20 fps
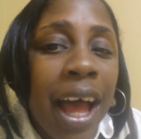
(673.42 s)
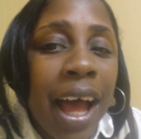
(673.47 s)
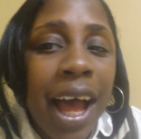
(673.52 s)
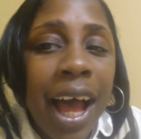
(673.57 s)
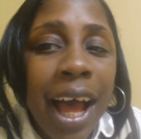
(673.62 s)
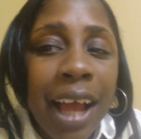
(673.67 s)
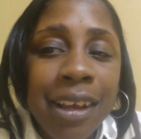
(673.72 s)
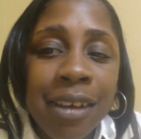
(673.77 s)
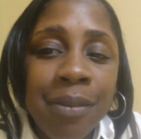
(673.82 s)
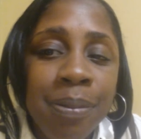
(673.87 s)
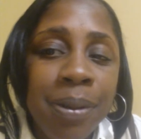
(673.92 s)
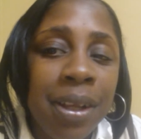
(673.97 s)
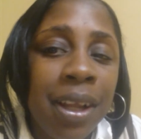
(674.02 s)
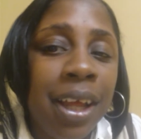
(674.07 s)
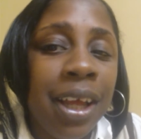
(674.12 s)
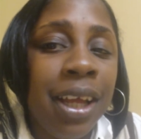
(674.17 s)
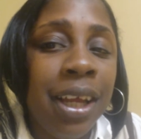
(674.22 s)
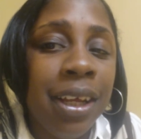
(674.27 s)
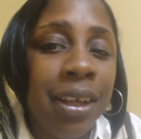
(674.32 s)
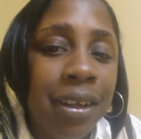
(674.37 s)
I just be
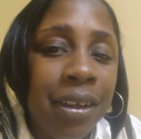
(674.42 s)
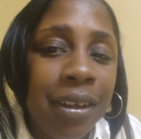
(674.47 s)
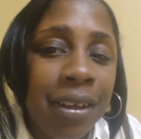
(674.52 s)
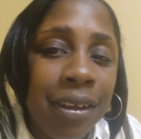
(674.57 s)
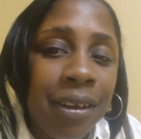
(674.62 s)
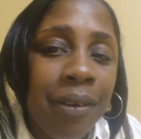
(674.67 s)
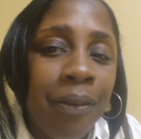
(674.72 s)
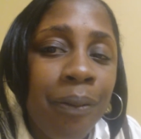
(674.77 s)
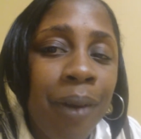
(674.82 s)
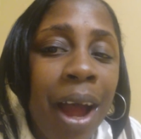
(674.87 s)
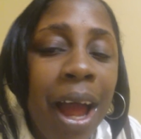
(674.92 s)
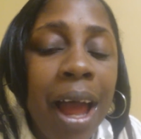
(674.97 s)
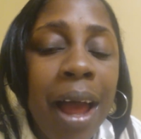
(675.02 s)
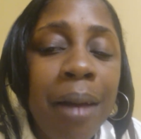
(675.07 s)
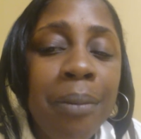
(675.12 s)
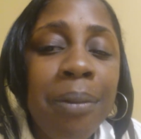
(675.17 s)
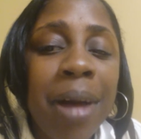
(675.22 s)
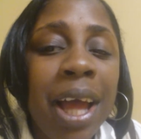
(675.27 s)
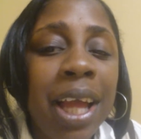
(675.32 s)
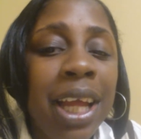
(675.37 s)
like, why
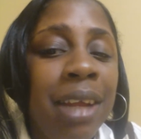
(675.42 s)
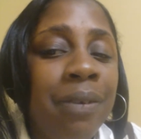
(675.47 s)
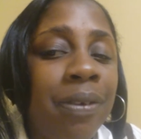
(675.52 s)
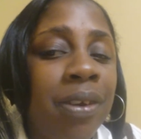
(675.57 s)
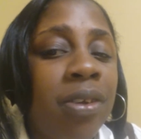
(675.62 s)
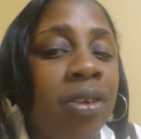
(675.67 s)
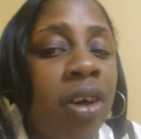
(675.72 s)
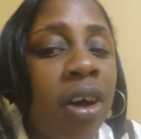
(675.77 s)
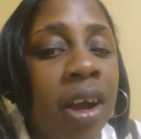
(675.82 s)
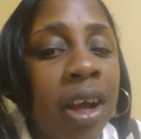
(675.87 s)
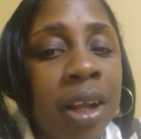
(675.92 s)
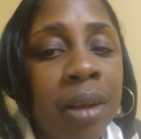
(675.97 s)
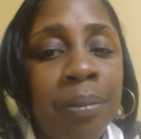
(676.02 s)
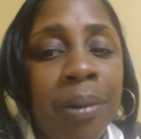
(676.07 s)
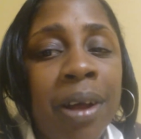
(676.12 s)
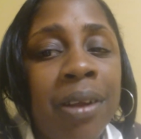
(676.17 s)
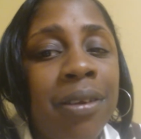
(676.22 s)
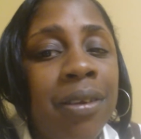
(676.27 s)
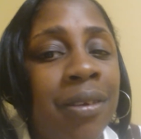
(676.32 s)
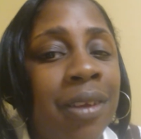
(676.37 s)
am I even talking
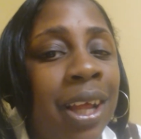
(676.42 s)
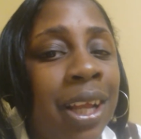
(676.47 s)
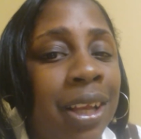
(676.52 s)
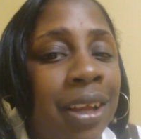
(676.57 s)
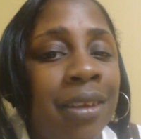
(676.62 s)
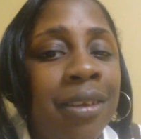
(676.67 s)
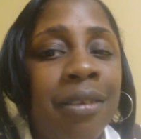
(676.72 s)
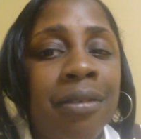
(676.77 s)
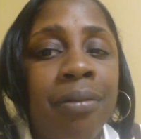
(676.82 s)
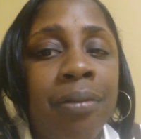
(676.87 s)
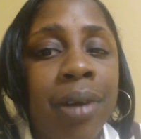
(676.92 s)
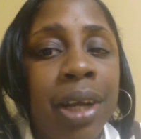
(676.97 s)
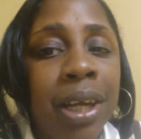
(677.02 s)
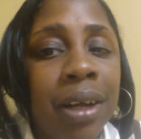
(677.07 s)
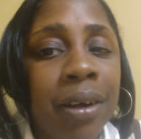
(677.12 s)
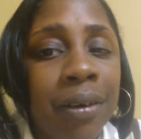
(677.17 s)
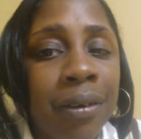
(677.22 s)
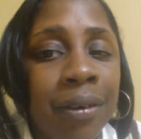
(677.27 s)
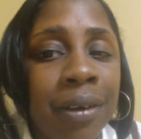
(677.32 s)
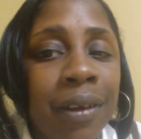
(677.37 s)
about this like this is
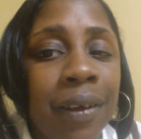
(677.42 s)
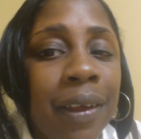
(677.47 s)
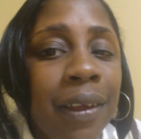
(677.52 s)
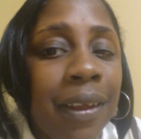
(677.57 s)
real?